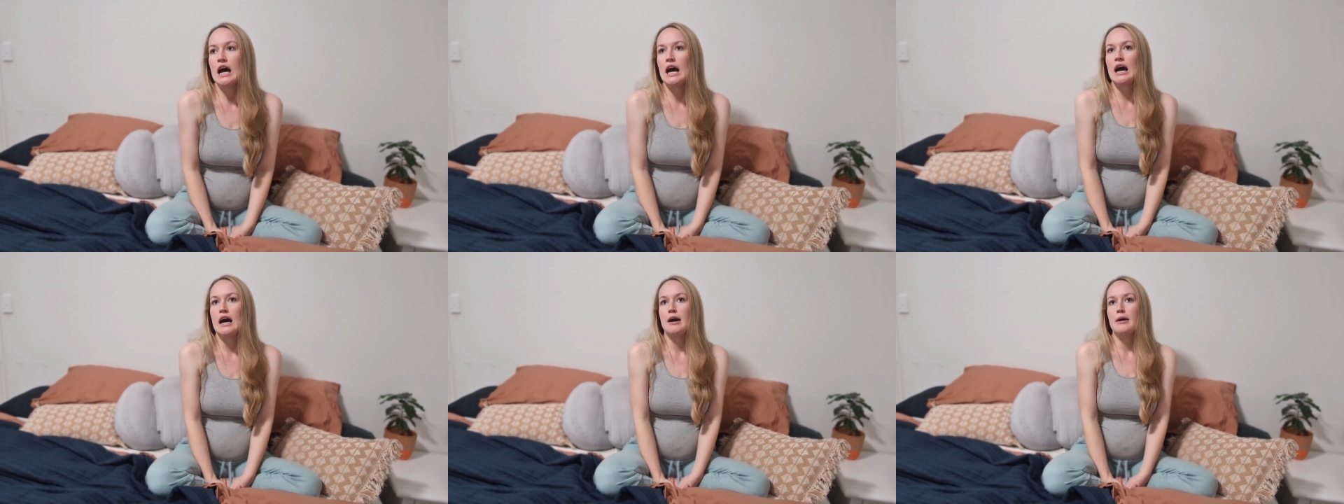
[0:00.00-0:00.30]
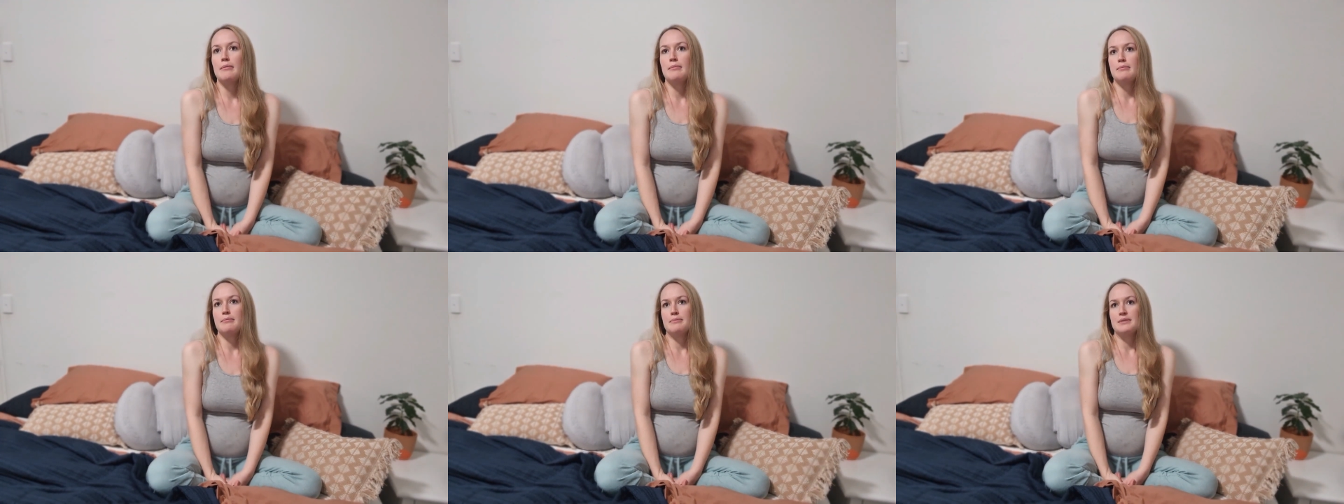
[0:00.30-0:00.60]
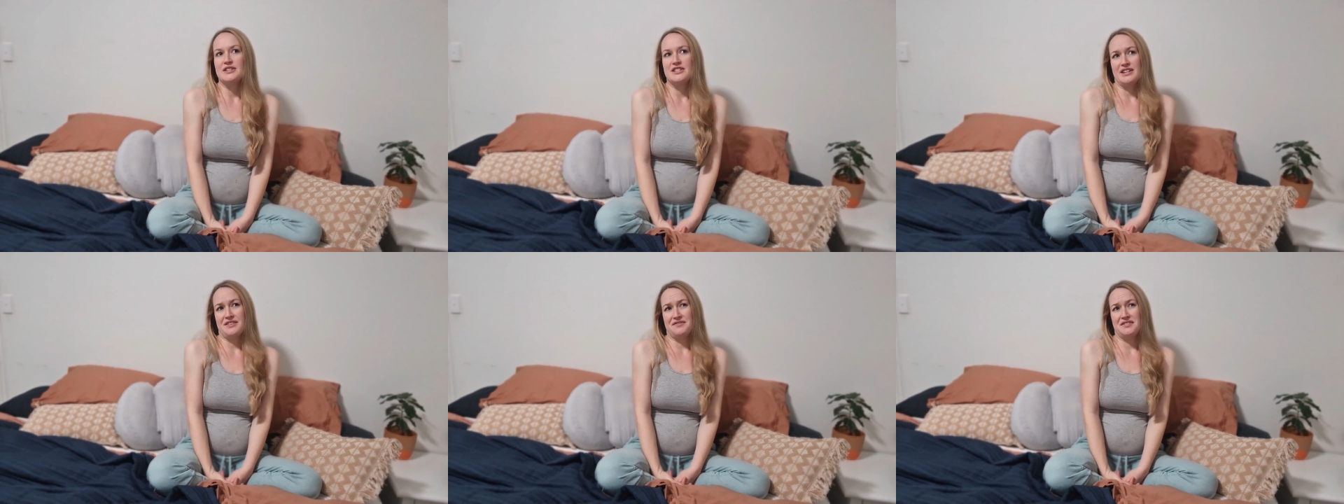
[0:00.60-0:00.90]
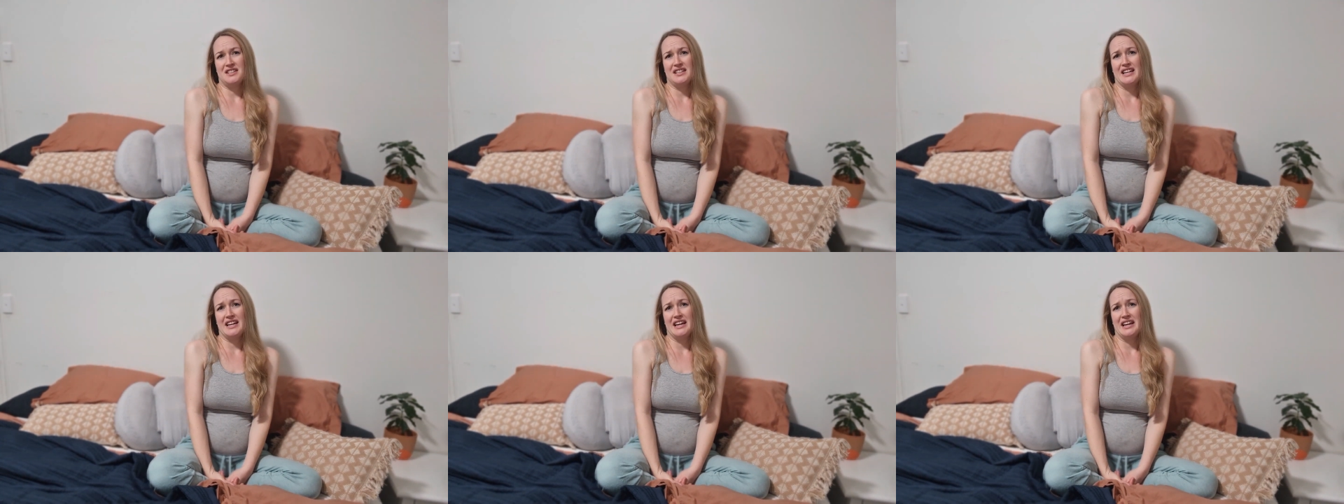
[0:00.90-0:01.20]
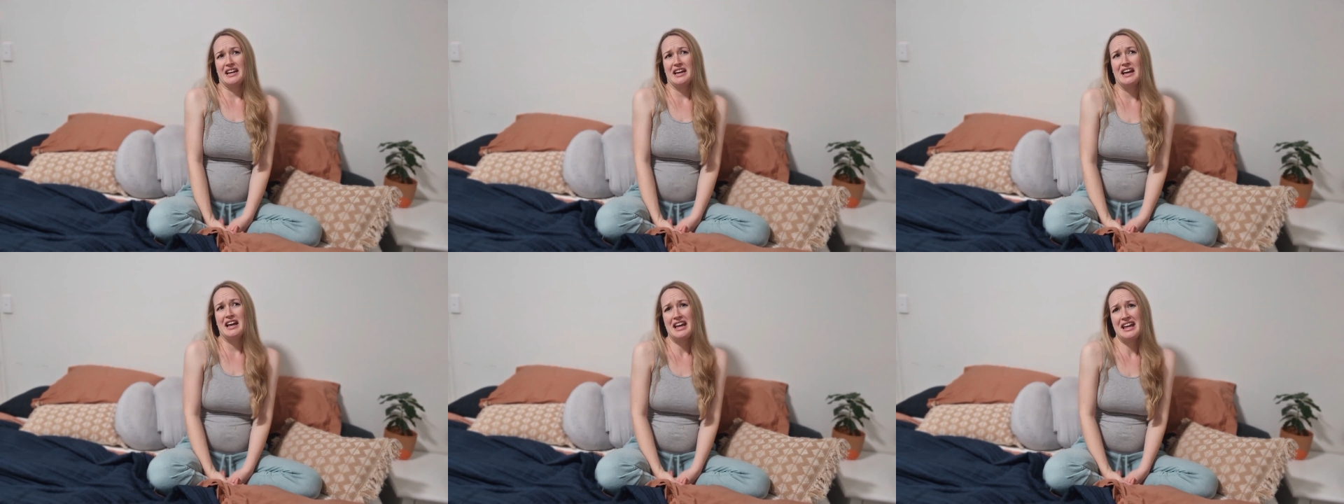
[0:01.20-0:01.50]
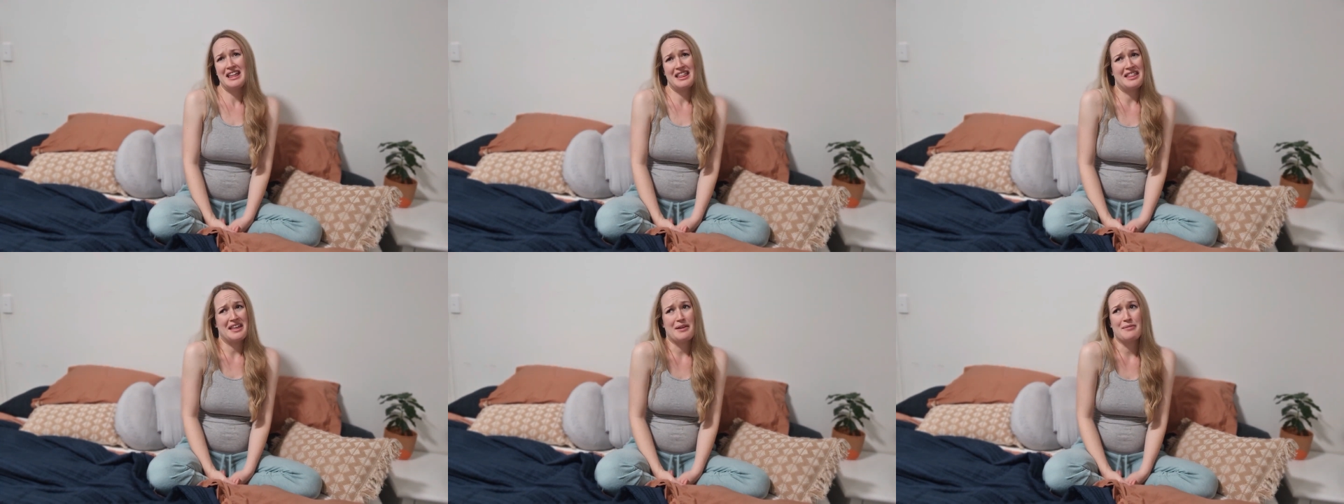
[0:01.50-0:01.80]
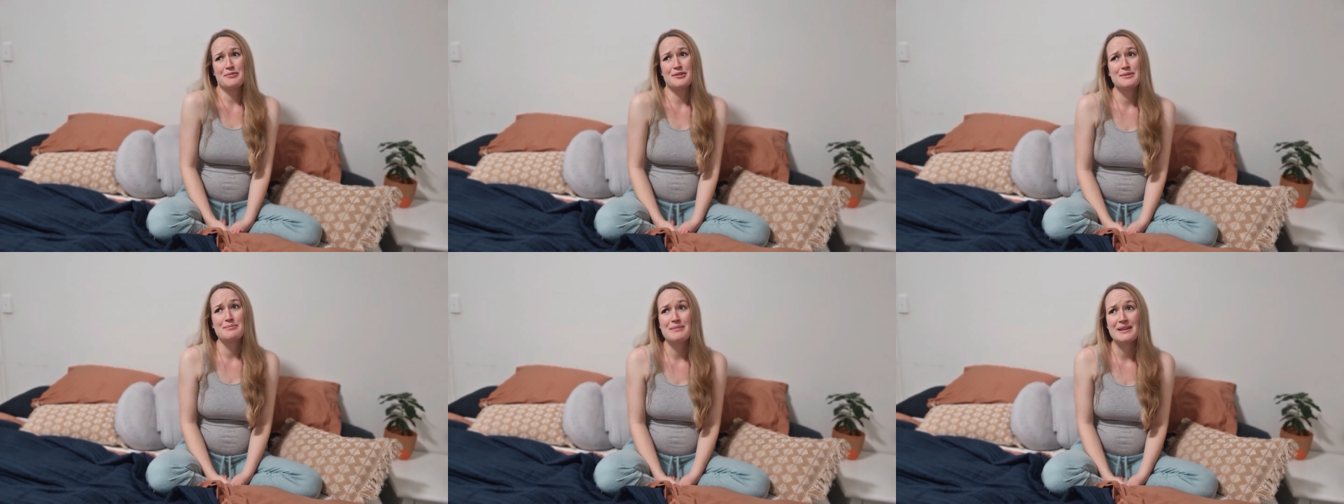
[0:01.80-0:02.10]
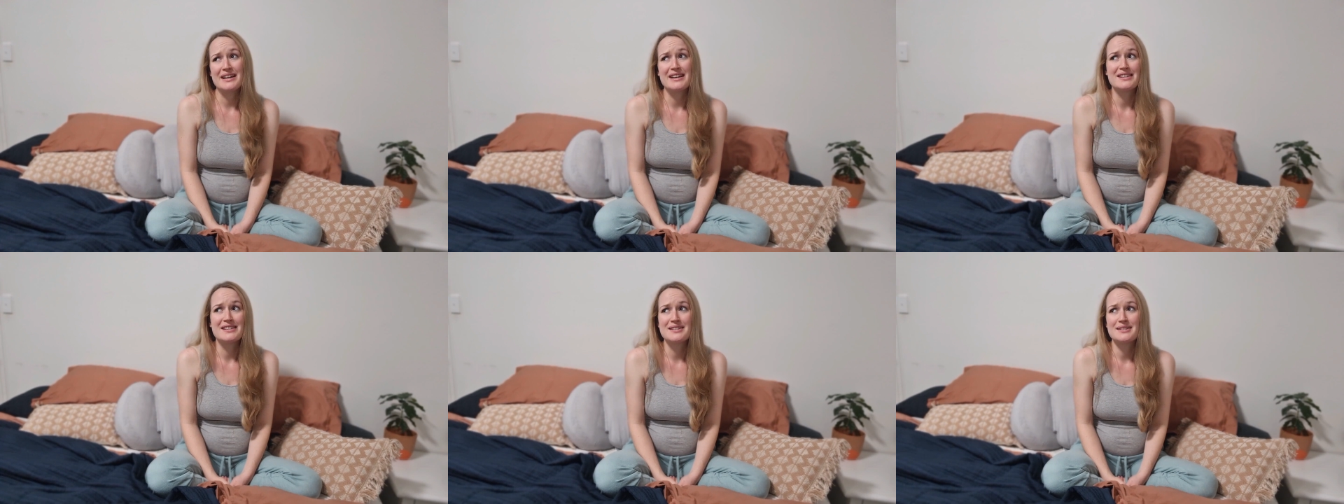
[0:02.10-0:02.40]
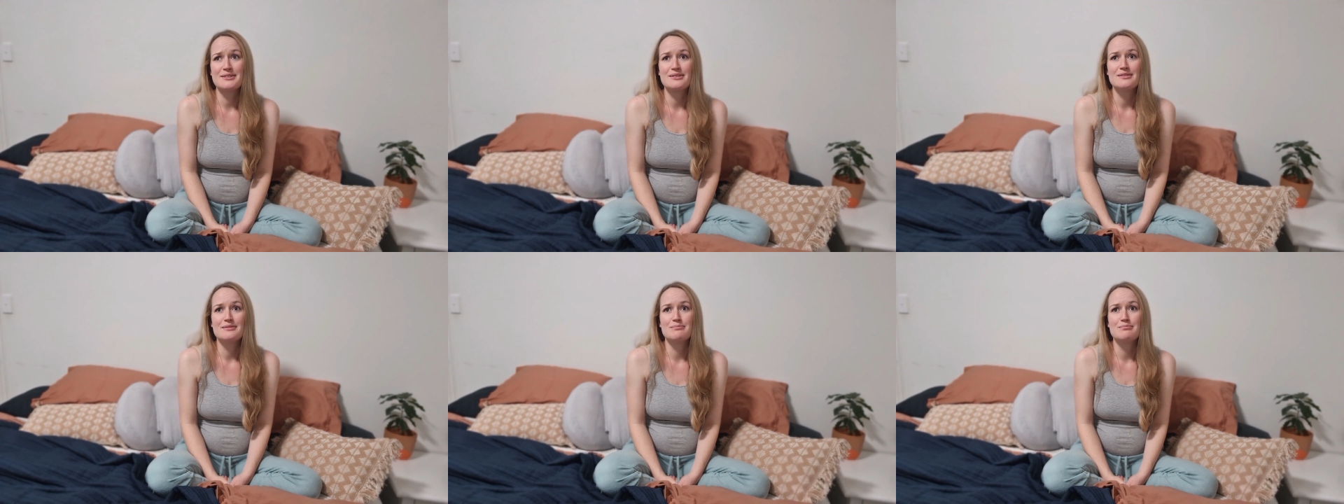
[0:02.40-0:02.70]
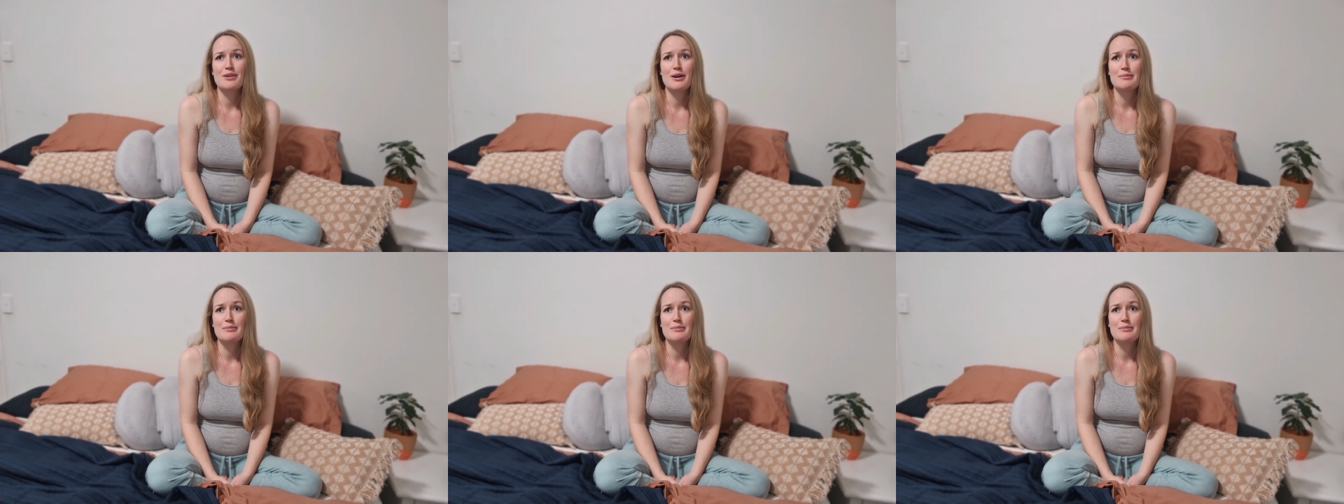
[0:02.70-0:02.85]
But generally they would be still